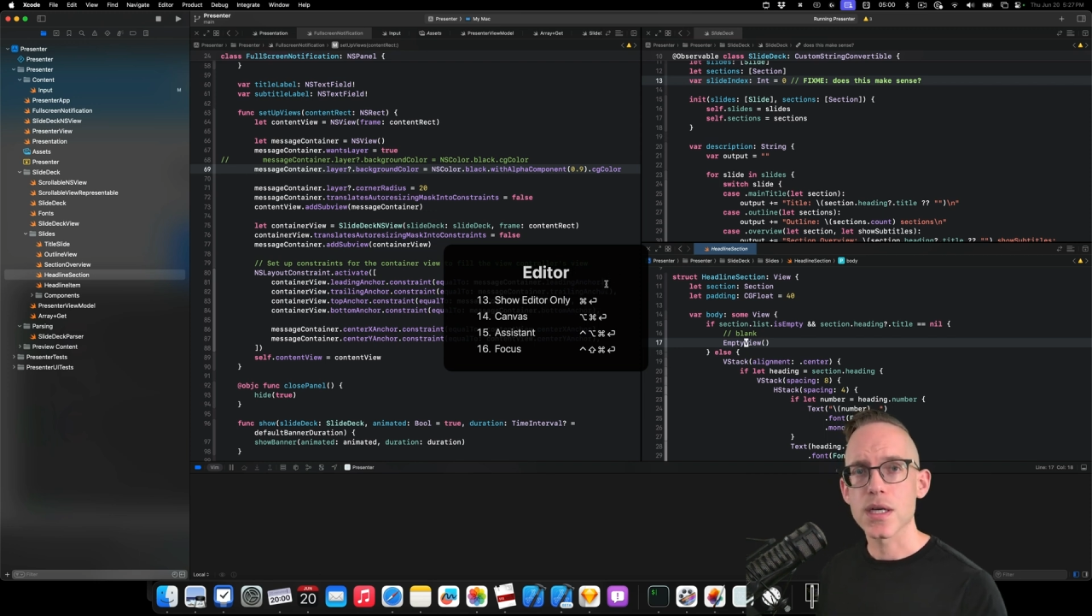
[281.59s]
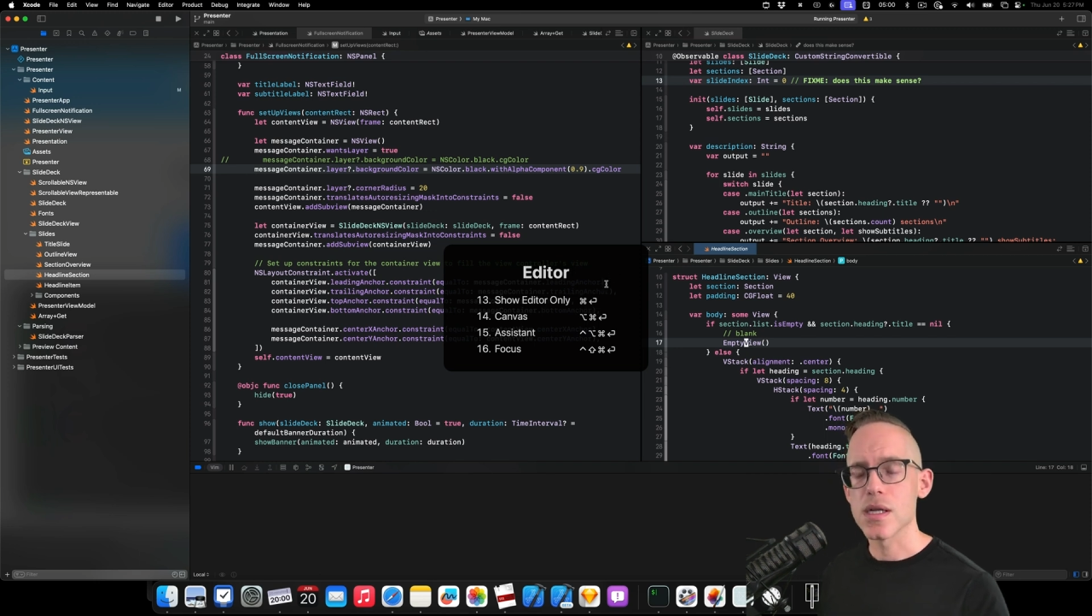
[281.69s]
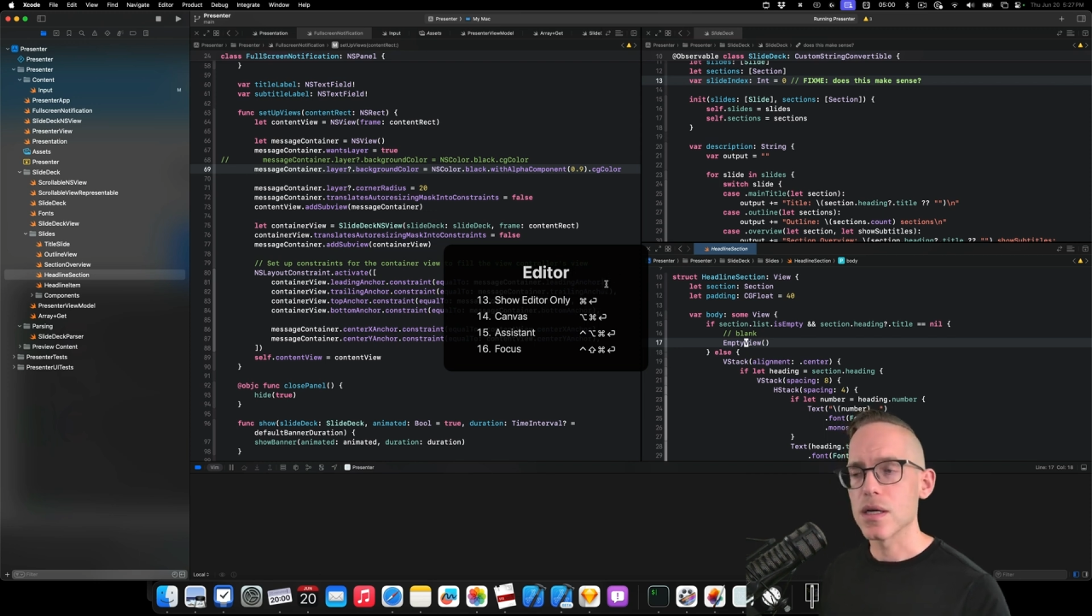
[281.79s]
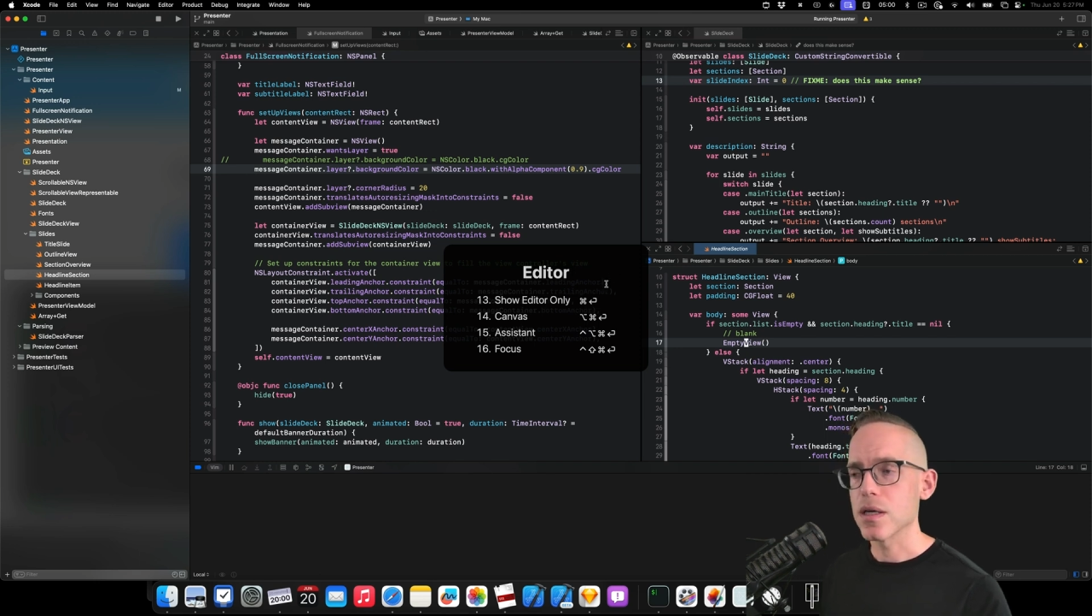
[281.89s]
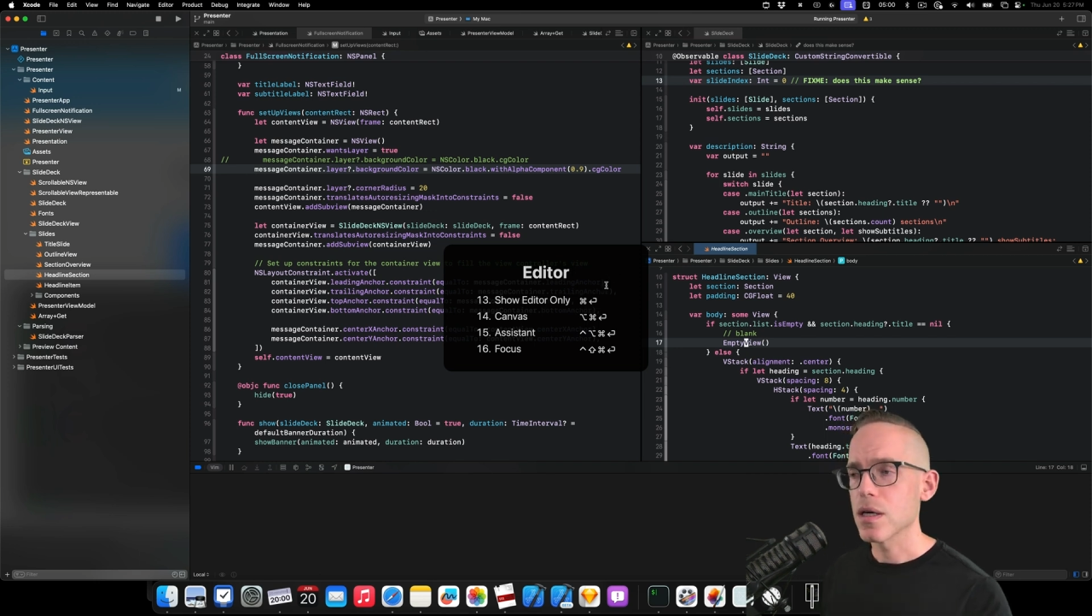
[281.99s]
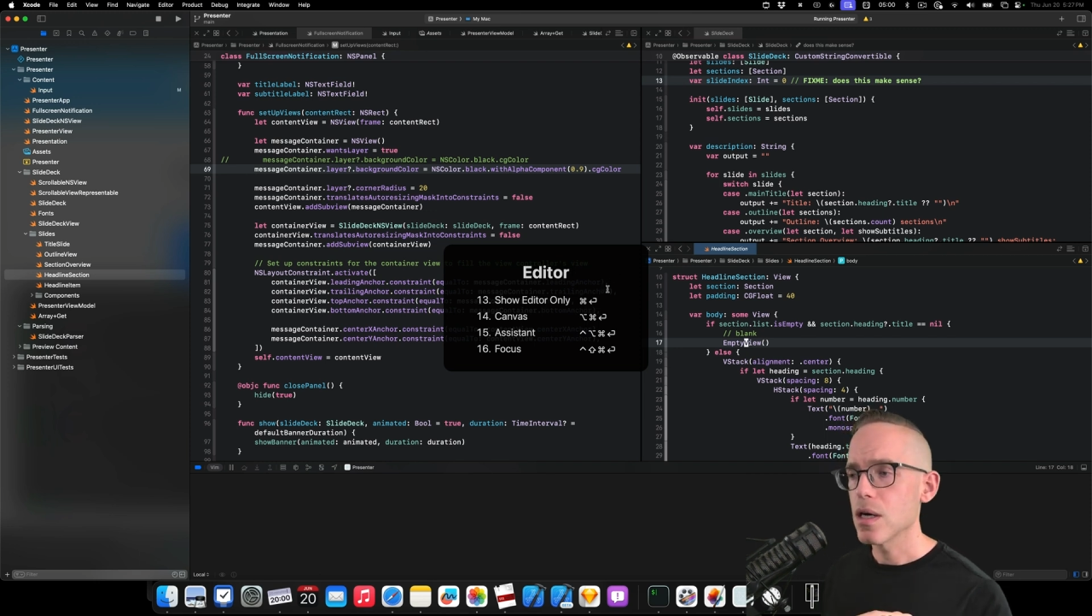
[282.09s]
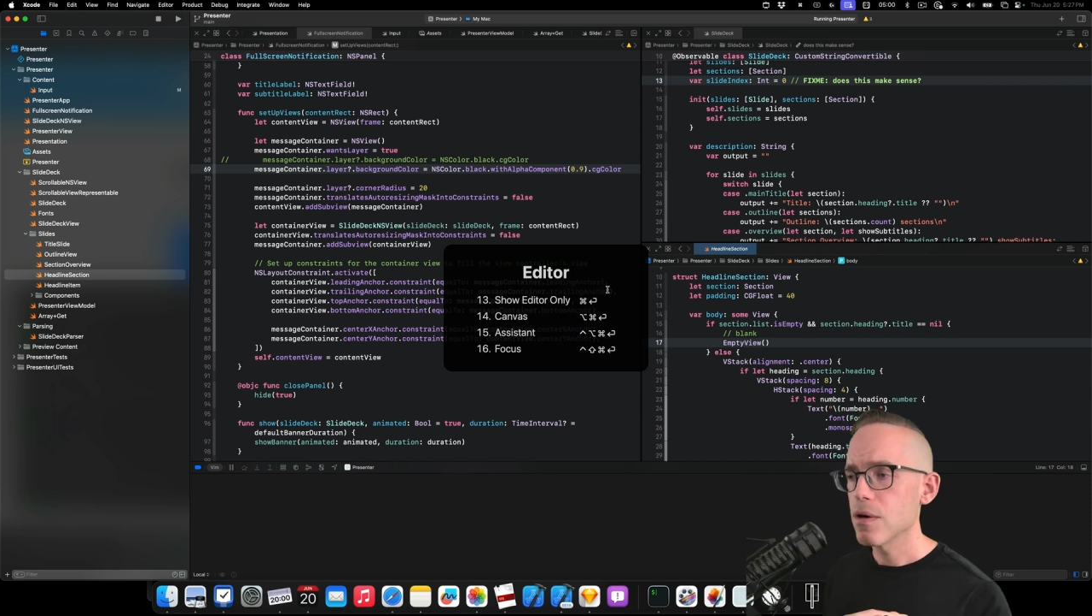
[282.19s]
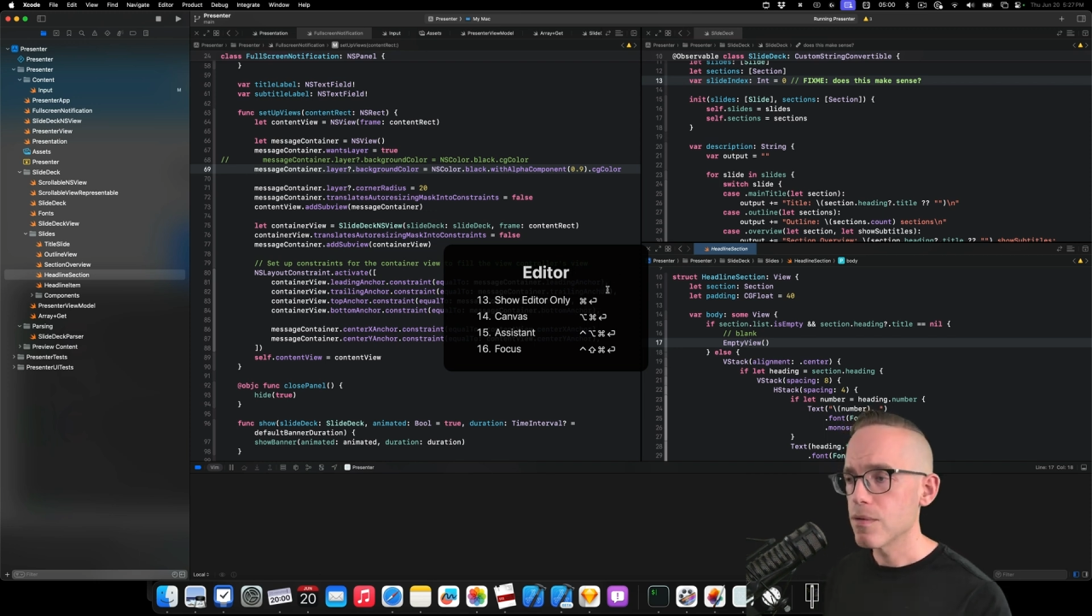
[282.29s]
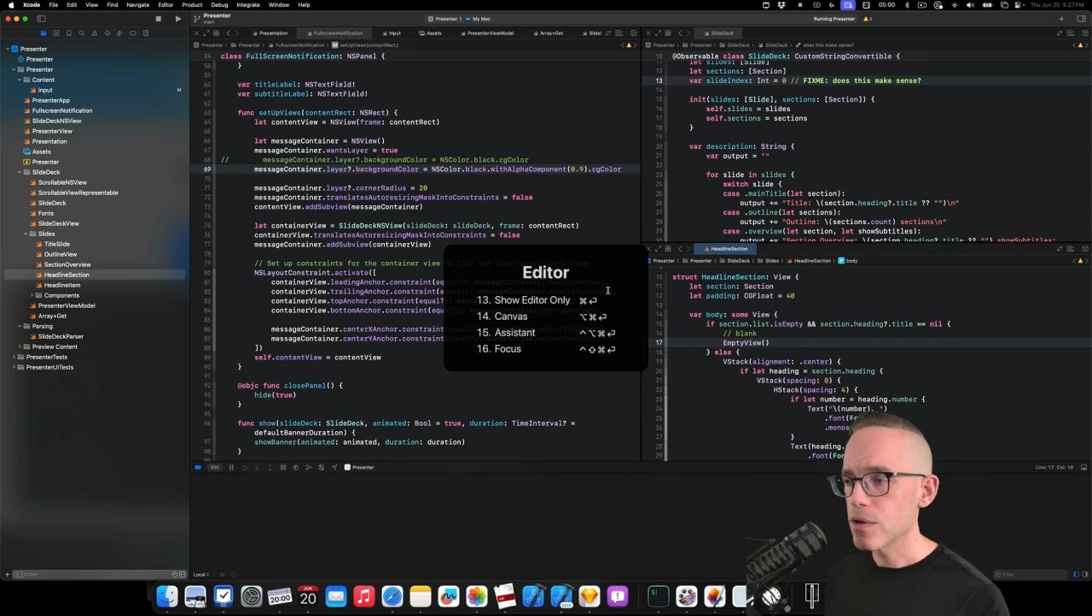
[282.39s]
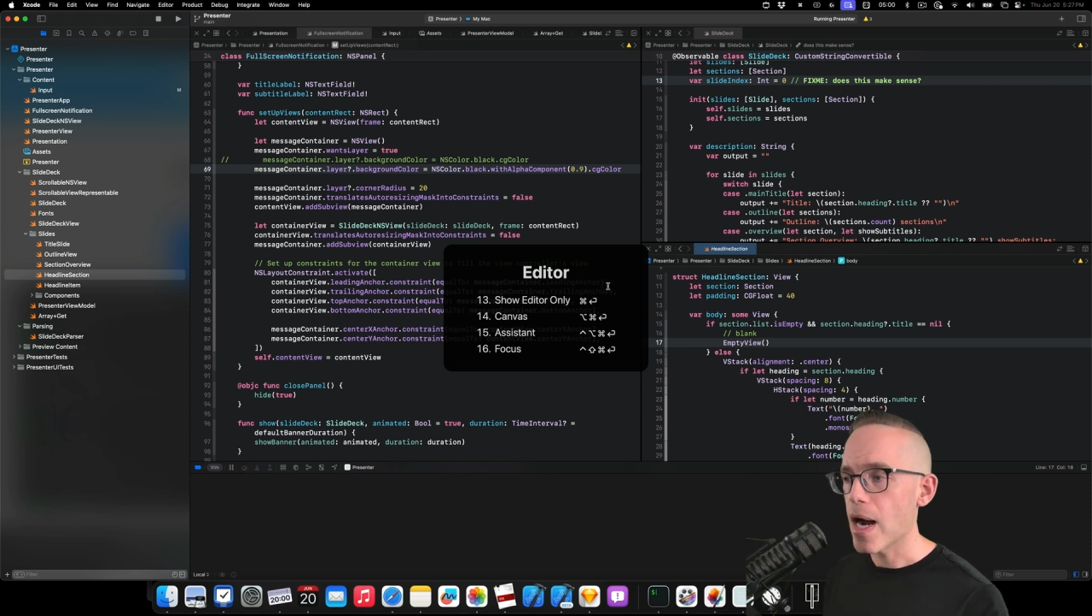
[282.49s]
gonna
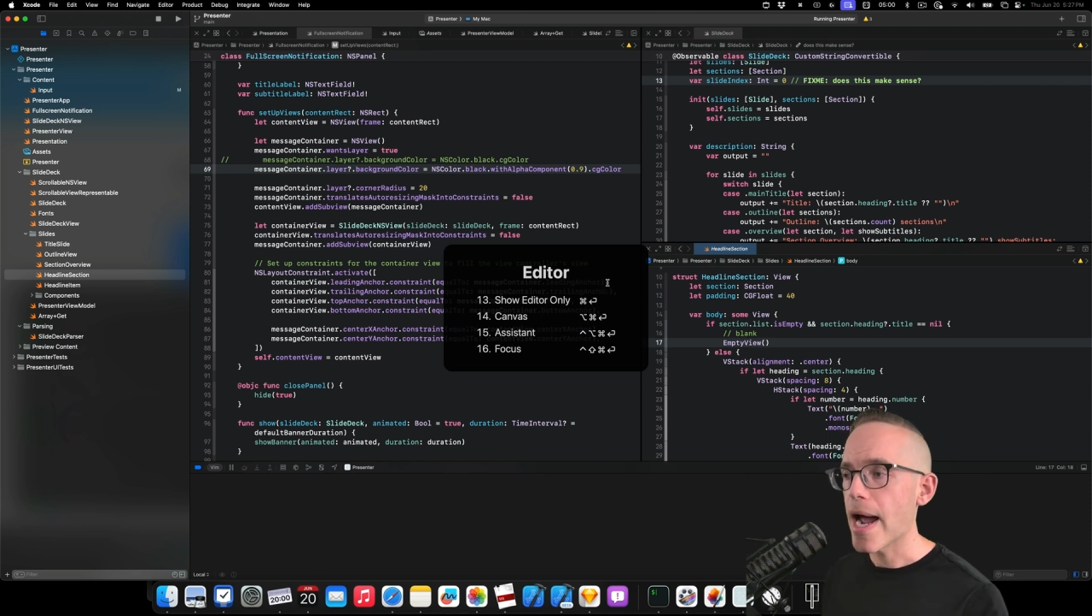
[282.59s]
cover